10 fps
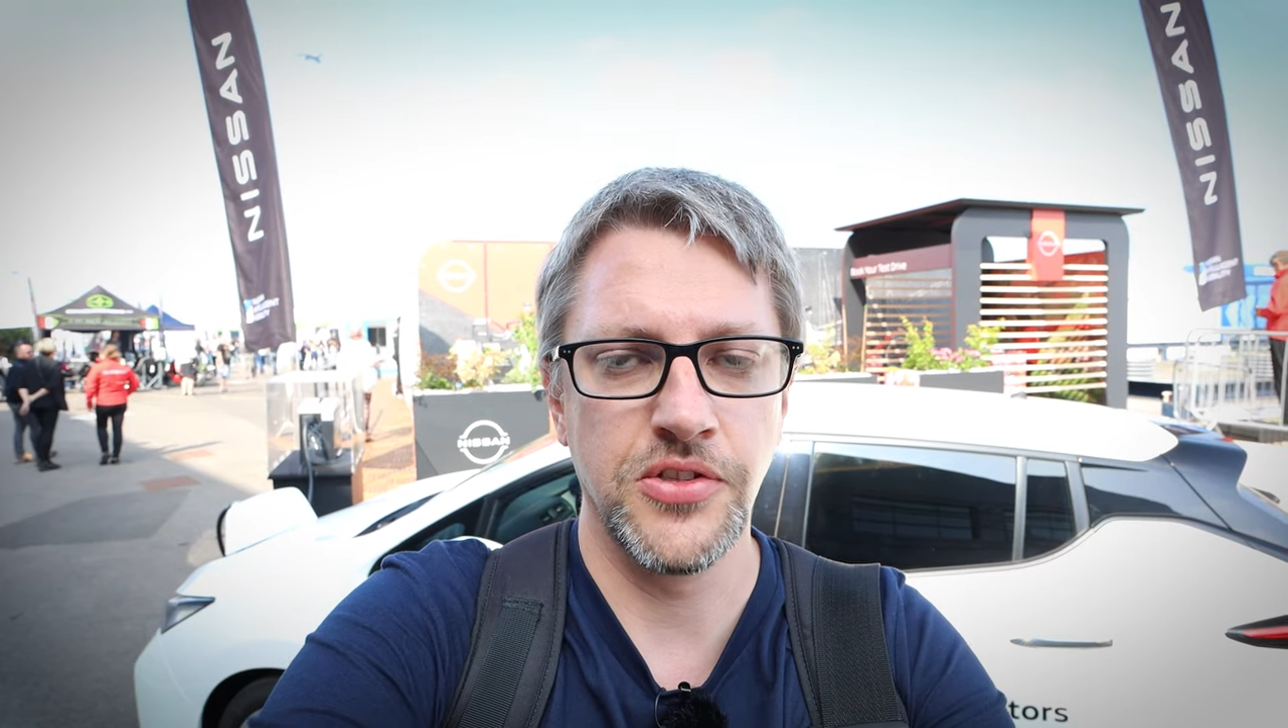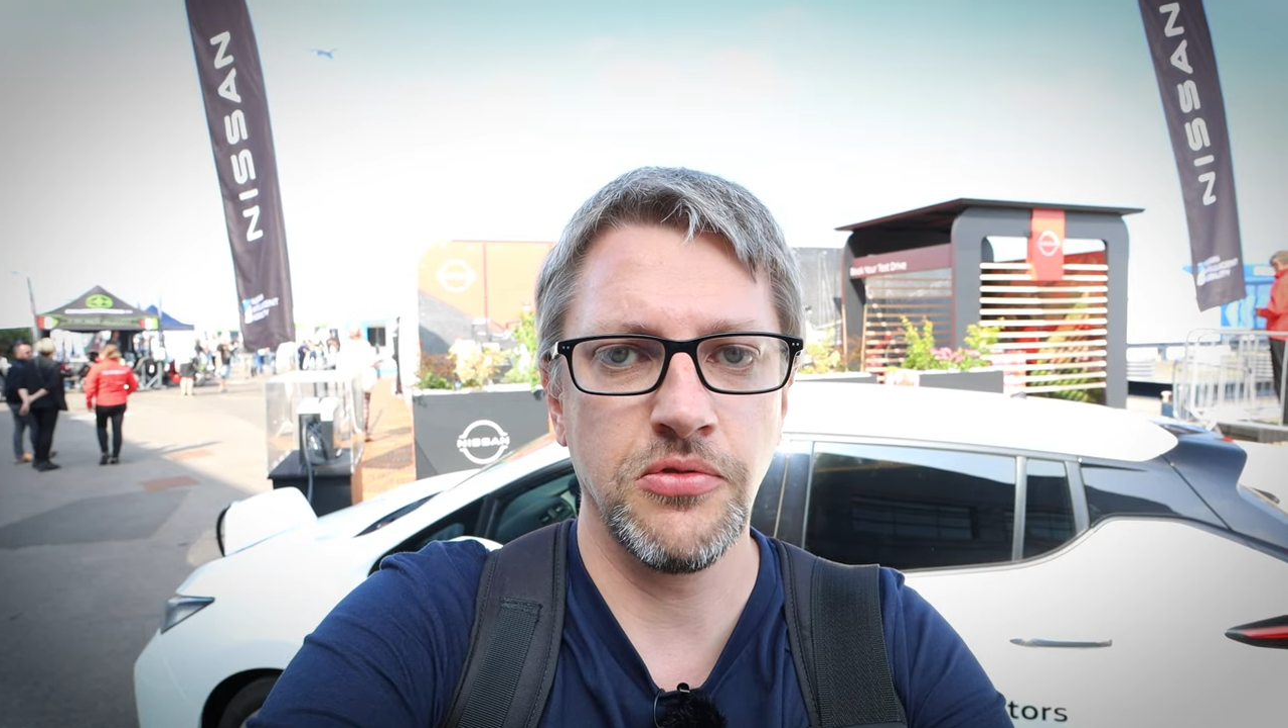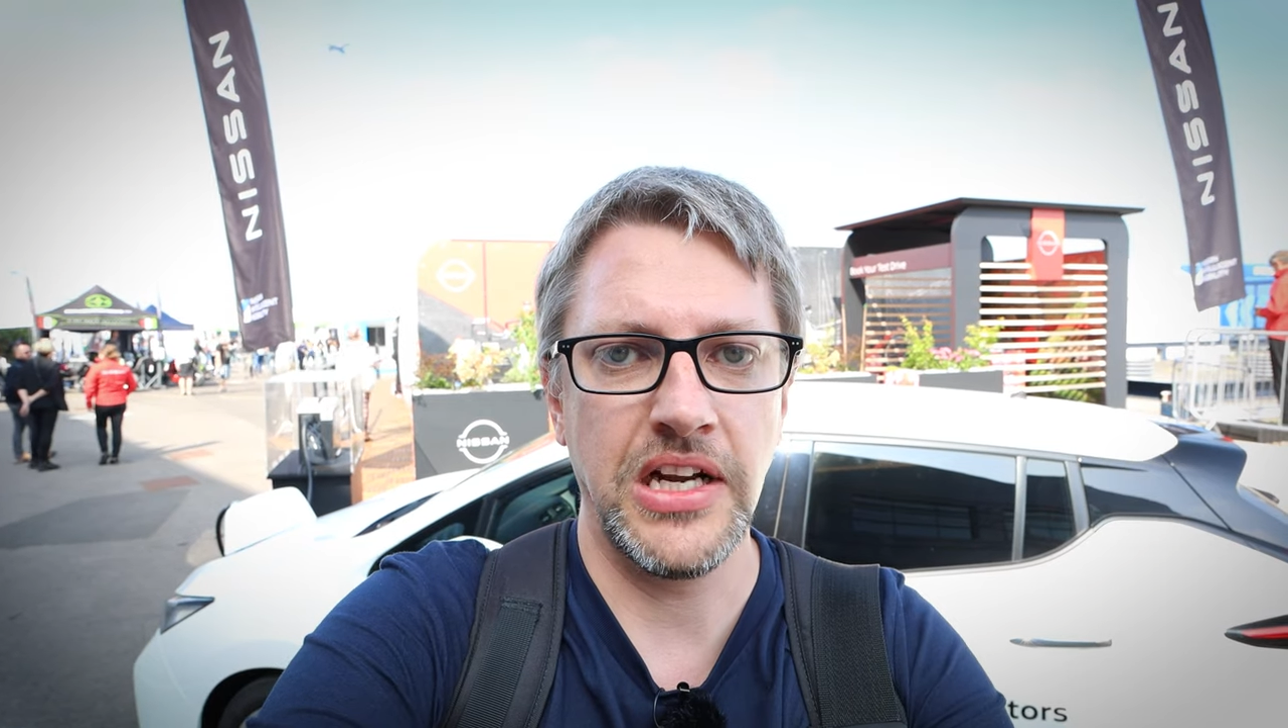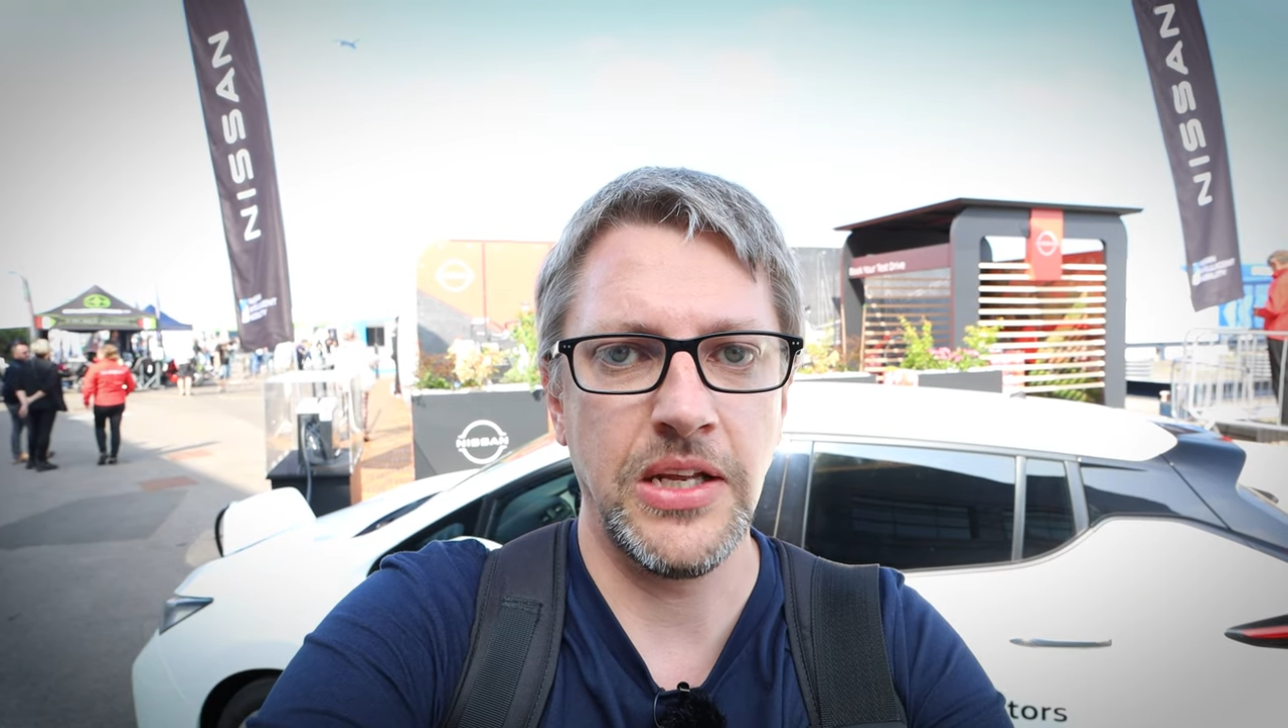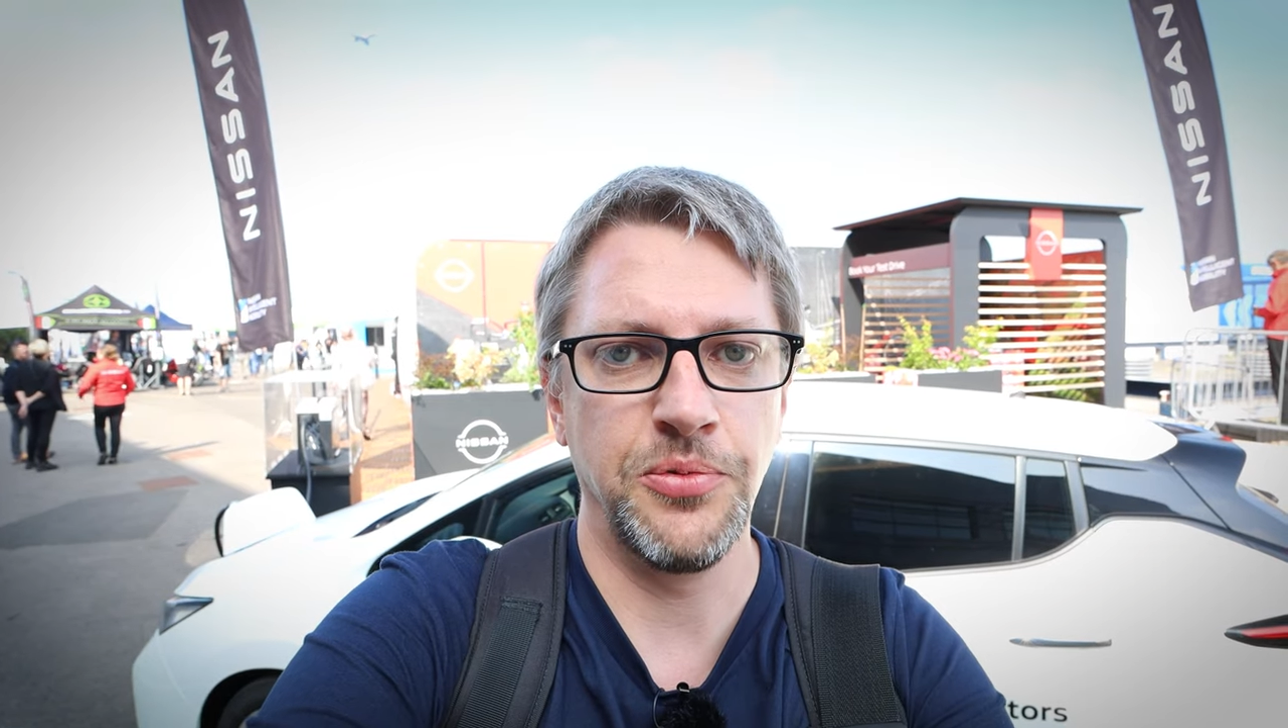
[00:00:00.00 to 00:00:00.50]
greatly